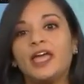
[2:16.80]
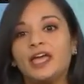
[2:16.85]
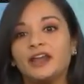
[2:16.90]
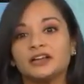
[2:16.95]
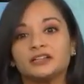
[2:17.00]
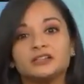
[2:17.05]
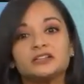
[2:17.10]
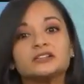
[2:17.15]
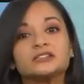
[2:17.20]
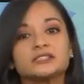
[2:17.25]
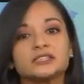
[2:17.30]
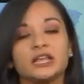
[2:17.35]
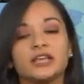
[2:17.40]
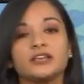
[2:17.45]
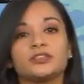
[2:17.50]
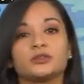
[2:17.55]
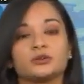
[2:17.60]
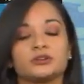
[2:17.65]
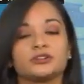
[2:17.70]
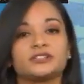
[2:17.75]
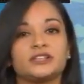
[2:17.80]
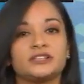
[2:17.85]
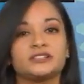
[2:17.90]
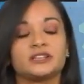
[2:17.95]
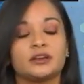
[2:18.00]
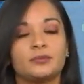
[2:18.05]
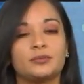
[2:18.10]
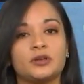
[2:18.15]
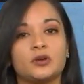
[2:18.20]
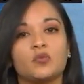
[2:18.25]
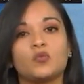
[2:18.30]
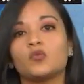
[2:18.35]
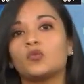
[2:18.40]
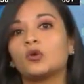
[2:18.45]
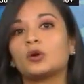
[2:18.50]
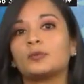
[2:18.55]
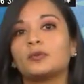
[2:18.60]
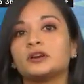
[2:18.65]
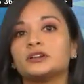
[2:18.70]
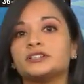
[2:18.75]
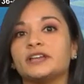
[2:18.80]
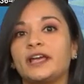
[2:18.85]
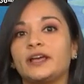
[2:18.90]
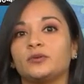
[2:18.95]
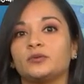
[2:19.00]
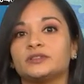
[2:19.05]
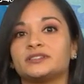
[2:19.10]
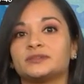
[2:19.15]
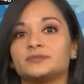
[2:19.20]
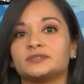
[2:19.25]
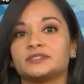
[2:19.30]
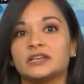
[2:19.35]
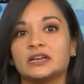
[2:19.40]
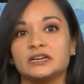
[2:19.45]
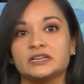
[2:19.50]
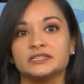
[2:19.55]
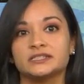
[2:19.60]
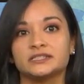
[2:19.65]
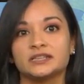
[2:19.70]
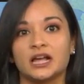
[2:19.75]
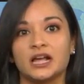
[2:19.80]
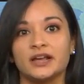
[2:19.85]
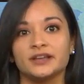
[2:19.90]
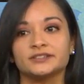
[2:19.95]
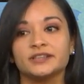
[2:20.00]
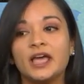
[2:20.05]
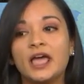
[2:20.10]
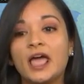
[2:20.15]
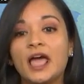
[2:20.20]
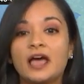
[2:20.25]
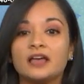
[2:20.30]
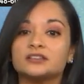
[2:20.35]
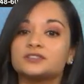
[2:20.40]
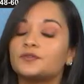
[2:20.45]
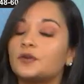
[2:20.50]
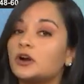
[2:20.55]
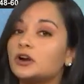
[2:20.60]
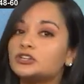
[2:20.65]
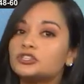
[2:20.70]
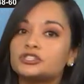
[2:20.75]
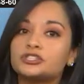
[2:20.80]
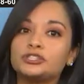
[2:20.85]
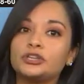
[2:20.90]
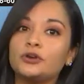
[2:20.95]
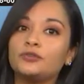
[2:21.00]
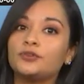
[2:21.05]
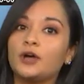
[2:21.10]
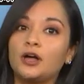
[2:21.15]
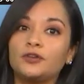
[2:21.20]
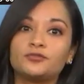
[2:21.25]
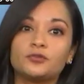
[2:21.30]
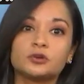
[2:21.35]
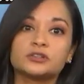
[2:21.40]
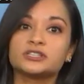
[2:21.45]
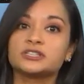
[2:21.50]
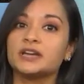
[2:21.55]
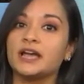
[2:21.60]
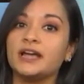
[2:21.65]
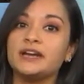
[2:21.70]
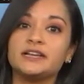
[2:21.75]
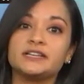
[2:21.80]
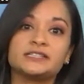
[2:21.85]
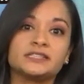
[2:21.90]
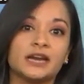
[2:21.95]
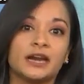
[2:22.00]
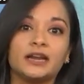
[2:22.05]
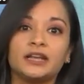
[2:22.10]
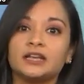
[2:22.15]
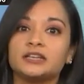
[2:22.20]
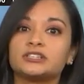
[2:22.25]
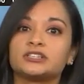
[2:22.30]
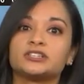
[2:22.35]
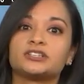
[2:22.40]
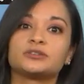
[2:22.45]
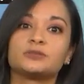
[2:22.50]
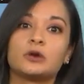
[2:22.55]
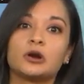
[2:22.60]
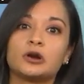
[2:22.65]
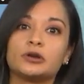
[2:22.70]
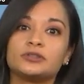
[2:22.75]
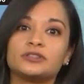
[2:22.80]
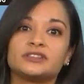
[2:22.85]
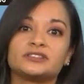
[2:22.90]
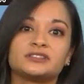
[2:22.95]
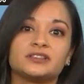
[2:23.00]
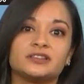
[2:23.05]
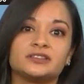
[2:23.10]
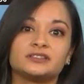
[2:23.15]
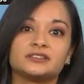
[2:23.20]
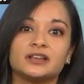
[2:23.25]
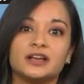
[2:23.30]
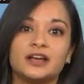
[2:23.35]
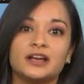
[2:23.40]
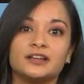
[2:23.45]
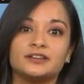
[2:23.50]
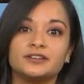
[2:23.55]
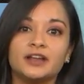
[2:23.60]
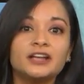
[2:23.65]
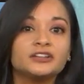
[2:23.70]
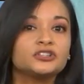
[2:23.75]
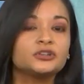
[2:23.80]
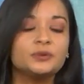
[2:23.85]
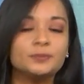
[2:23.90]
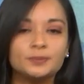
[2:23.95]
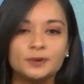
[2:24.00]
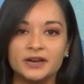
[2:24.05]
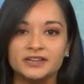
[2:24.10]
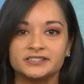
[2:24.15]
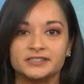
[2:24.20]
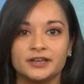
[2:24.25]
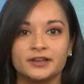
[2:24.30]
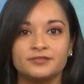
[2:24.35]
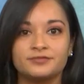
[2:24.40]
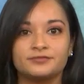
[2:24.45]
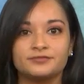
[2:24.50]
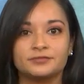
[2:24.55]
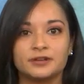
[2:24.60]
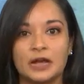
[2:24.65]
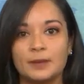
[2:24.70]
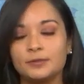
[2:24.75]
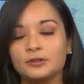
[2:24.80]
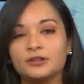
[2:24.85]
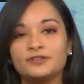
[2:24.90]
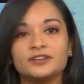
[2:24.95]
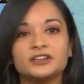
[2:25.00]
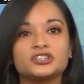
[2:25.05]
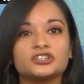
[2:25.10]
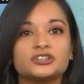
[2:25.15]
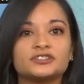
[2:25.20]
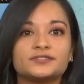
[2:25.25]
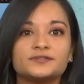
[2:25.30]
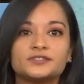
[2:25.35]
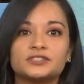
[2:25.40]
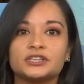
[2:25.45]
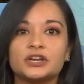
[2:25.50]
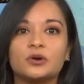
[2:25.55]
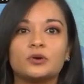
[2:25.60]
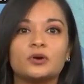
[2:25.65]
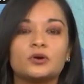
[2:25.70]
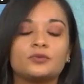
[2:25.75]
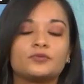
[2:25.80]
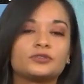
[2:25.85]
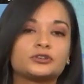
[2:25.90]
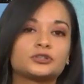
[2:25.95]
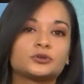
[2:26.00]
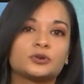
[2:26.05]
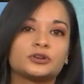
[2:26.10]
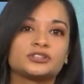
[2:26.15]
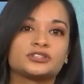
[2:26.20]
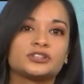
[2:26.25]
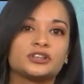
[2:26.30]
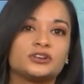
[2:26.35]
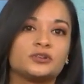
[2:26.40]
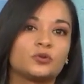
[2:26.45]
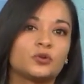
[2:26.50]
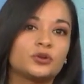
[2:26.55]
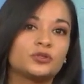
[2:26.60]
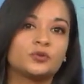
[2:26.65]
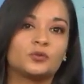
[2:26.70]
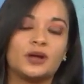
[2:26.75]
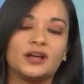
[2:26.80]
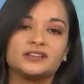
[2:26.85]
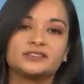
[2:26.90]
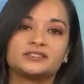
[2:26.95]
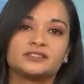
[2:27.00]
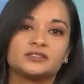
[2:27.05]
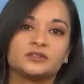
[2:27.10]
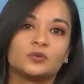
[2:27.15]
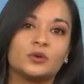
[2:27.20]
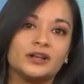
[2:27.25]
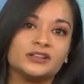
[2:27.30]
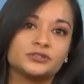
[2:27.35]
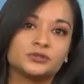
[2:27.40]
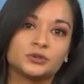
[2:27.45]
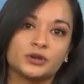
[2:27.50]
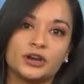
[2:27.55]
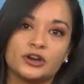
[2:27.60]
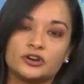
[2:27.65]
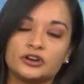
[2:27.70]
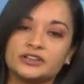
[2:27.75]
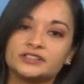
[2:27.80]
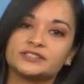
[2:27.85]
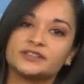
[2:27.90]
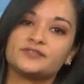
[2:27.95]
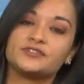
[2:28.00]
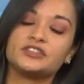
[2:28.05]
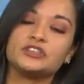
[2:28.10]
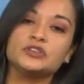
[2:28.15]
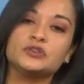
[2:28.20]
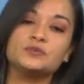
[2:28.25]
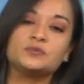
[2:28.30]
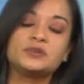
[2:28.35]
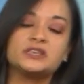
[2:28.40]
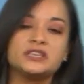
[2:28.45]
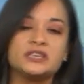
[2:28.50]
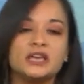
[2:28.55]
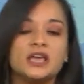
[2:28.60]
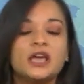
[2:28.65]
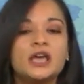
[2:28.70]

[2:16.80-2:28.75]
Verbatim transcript: and it looks like Thursday is going to be a warmer day with some sunny skies. As far as snowfall for tonight extending into tomorrow, this is uh, not too impressive. A couple of inches of snow over towards the northwest and western areas of the UP.